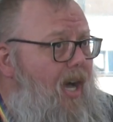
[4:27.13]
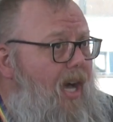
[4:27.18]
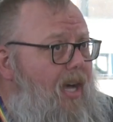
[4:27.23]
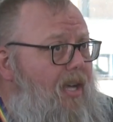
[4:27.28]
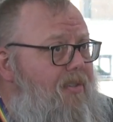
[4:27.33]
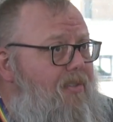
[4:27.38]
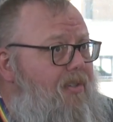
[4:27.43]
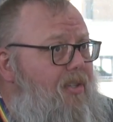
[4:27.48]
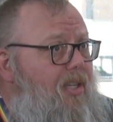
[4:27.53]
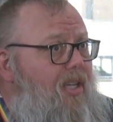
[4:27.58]

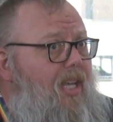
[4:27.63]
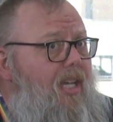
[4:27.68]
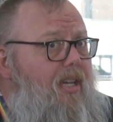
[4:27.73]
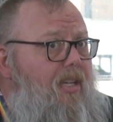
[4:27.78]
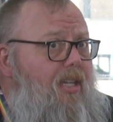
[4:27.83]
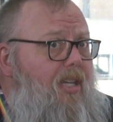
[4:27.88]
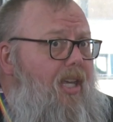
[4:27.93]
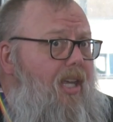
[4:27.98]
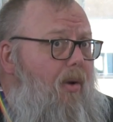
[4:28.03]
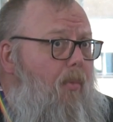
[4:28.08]
So you
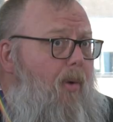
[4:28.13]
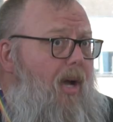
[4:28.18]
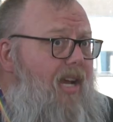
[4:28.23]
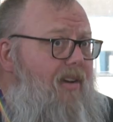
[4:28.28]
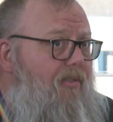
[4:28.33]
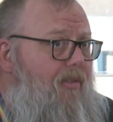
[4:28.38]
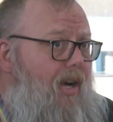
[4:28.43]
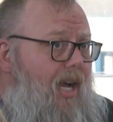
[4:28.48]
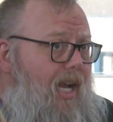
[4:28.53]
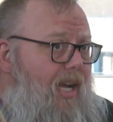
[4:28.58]
get a wide
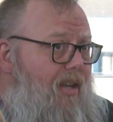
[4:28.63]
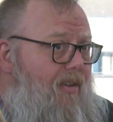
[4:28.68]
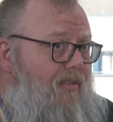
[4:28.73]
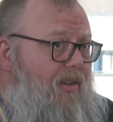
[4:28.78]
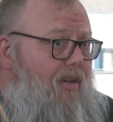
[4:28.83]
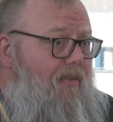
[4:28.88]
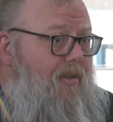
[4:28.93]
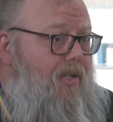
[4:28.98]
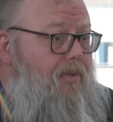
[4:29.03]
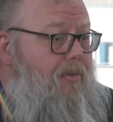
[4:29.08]
variety of
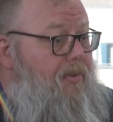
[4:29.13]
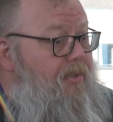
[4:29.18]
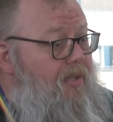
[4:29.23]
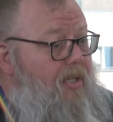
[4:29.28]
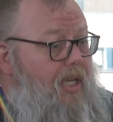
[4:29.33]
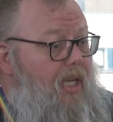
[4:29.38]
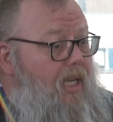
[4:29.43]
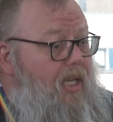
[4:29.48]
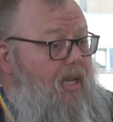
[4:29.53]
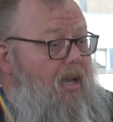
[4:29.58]
individuals. You
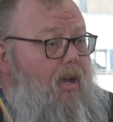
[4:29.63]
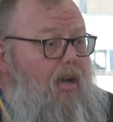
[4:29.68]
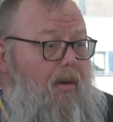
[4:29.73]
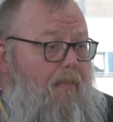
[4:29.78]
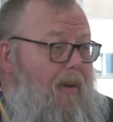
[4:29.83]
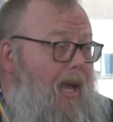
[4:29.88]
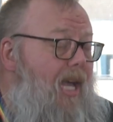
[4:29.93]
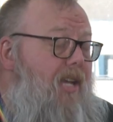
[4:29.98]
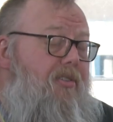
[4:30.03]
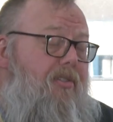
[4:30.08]
get young
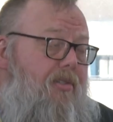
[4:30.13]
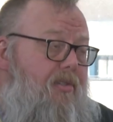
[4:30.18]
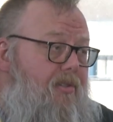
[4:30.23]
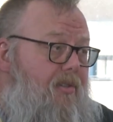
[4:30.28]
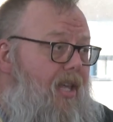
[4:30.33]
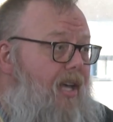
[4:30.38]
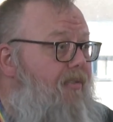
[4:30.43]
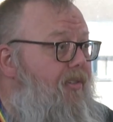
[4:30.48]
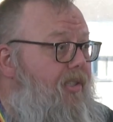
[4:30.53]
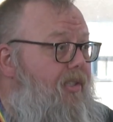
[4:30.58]
bachelor's
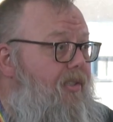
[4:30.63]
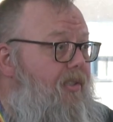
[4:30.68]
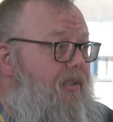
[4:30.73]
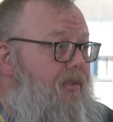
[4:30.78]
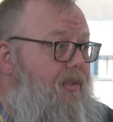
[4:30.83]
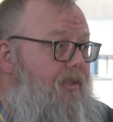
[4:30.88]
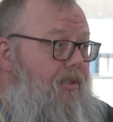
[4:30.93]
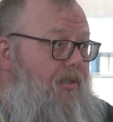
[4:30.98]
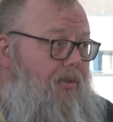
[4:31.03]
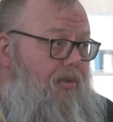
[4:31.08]
level
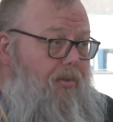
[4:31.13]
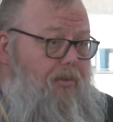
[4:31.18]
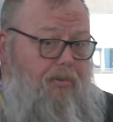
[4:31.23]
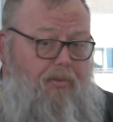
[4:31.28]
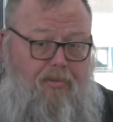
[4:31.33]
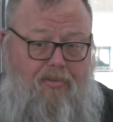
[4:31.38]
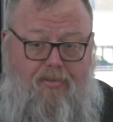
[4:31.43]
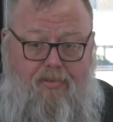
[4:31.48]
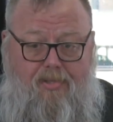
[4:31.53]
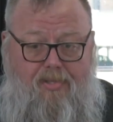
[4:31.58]

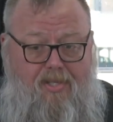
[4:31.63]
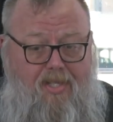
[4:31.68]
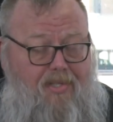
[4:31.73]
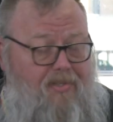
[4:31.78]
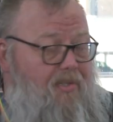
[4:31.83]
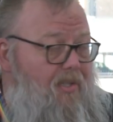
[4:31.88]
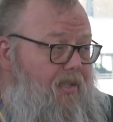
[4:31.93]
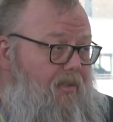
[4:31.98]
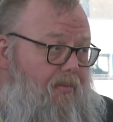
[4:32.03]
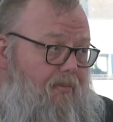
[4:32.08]
to
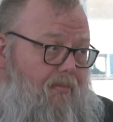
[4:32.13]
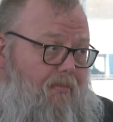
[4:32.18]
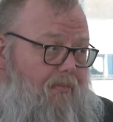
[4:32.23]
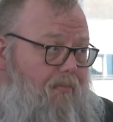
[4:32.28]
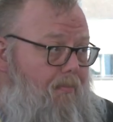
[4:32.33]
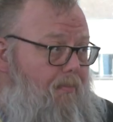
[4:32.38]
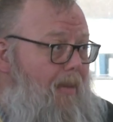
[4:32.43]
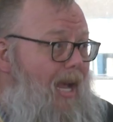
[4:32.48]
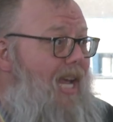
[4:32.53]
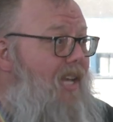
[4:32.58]

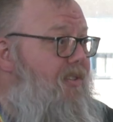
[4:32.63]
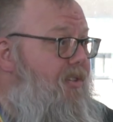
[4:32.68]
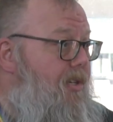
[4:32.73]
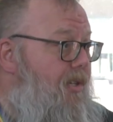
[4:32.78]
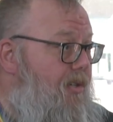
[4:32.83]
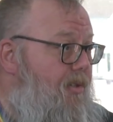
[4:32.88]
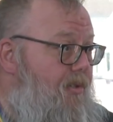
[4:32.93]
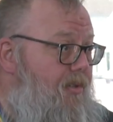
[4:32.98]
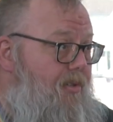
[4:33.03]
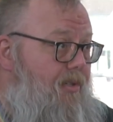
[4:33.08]
seasoned
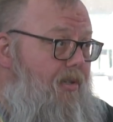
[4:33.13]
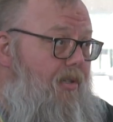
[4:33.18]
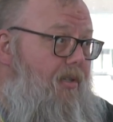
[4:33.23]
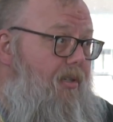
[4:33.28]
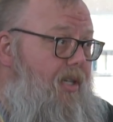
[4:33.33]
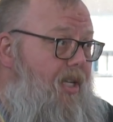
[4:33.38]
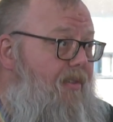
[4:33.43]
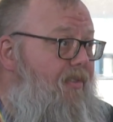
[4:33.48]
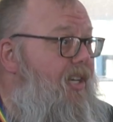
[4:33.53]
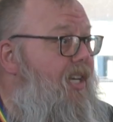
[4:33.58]
master's or
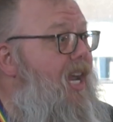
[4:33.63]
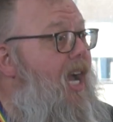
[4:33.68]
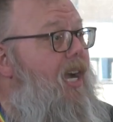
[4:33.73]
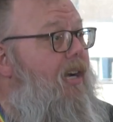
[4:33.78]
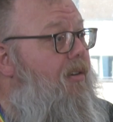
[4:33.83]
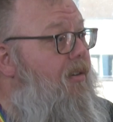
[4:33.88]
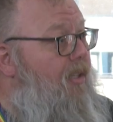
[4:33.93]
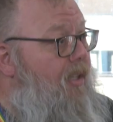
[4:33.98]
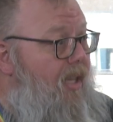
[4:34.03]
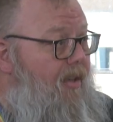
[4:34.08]
even
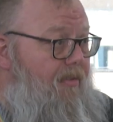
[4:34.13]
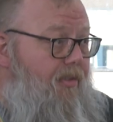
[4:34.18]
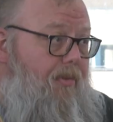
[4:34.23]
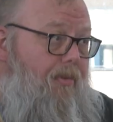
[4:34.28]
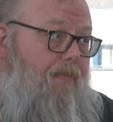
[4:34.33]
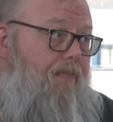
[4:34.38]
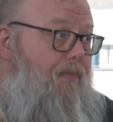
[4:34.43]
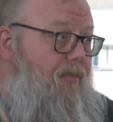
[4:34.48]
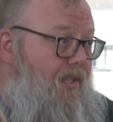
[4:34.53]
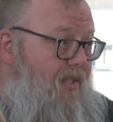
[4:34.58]
doctorate level
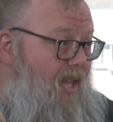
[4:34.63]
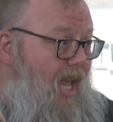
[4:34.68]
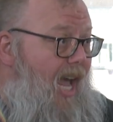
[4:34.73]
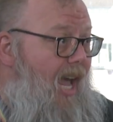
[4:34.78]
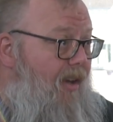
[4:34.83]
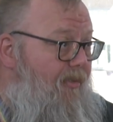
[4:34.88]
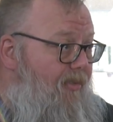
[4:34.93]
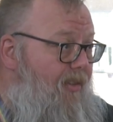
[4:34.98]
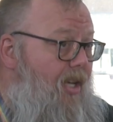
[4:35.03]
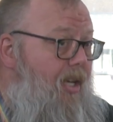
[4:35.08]

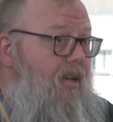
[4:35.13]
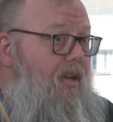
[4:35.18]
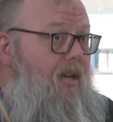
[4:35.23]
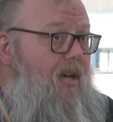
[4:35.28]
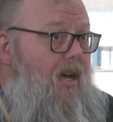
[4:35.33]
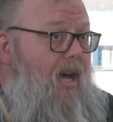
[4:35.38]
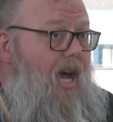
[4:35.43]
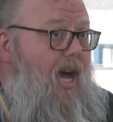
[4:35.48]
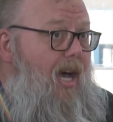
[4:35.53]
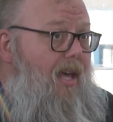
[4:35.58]
staff
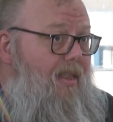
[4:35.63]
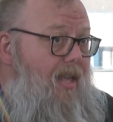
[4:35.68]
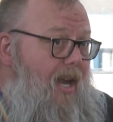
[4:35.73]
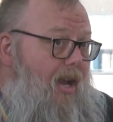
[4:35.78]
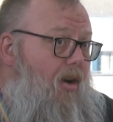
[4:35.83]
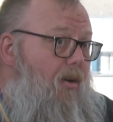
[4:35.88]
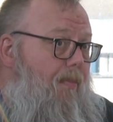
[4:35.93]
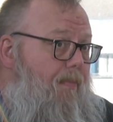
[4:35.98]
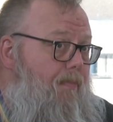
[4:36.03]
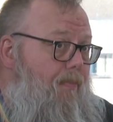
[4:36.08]
that
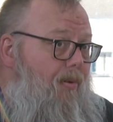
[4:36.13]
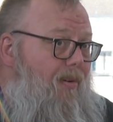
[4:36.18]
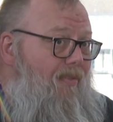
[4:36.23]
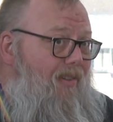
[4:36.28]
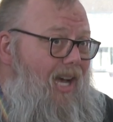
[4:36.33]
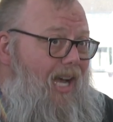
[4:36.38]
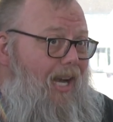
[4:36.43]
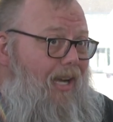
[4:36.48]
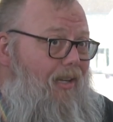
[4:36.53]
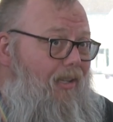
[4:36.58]
help
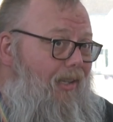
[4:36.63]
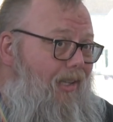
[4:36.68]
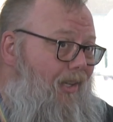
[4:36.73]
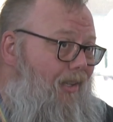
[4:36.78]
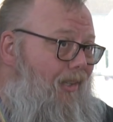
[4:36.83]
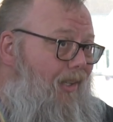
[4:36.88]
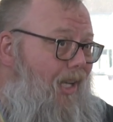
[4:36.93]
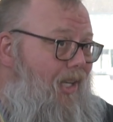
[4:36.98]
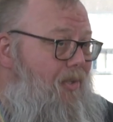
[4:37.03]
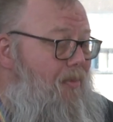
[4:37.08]
provide
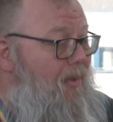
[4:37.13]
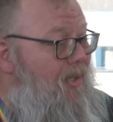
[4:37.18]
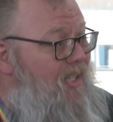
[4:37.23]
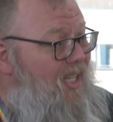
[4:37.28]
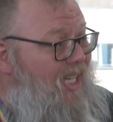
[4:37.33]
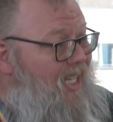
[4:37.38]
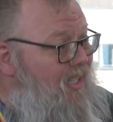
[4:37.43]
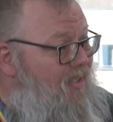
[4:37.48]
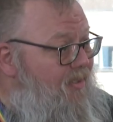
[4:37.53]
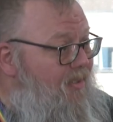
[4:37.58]
clinical
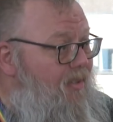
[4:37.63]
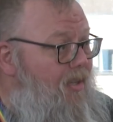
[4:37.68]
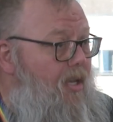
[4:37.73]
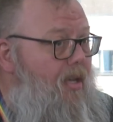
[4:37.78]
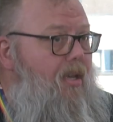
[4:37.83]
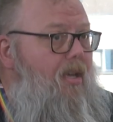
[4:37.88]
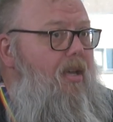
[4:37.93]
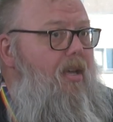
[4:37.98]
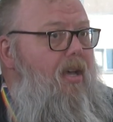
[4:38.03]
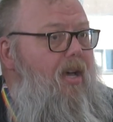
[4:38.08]
expertise.
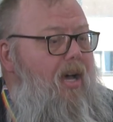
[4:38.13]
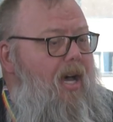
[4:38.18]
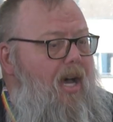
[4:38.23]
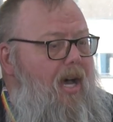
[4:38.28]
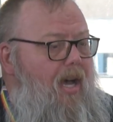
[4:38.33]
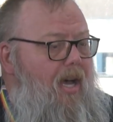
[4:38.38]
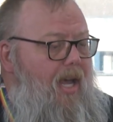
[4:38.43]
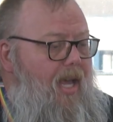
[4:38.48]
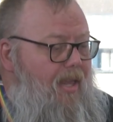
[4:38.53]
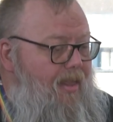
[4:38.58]

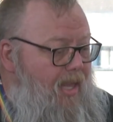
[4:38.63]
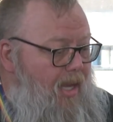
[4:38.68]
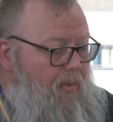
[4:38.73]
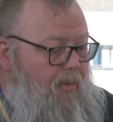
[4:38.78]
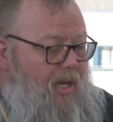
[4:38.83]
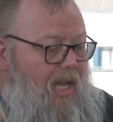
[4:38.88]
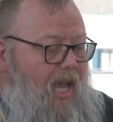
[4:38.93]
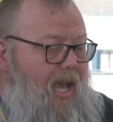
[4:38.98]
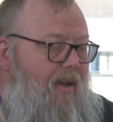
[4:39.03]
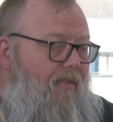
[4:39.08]
And then
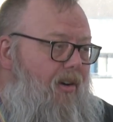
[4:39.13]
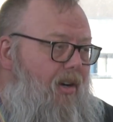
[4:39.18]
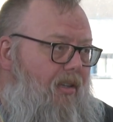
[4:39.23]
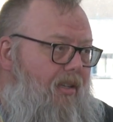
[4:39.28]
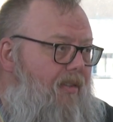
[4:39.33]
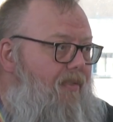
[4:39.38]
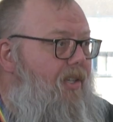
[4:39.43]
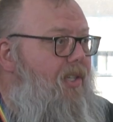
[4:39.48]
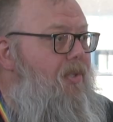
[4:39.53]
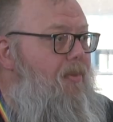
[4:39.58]
we have our
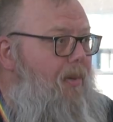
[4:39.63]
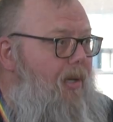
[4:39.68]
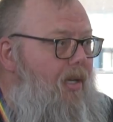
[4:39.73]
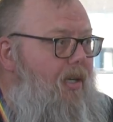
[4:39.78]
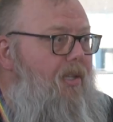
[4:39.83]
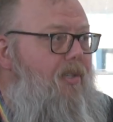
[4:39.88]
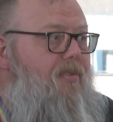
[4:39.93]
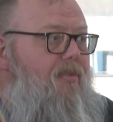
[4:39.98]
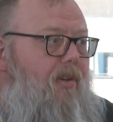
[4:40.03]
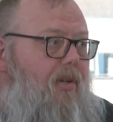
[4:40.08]
lived
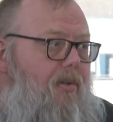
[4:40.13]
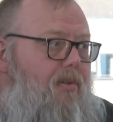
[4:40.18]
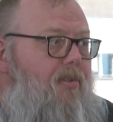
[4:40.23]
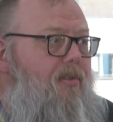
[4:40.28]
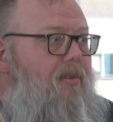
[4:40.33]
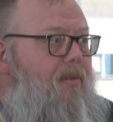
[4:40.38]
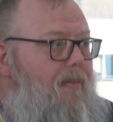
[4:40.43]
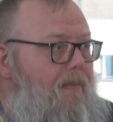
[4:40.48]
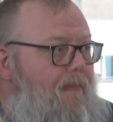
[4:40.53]
experience folks.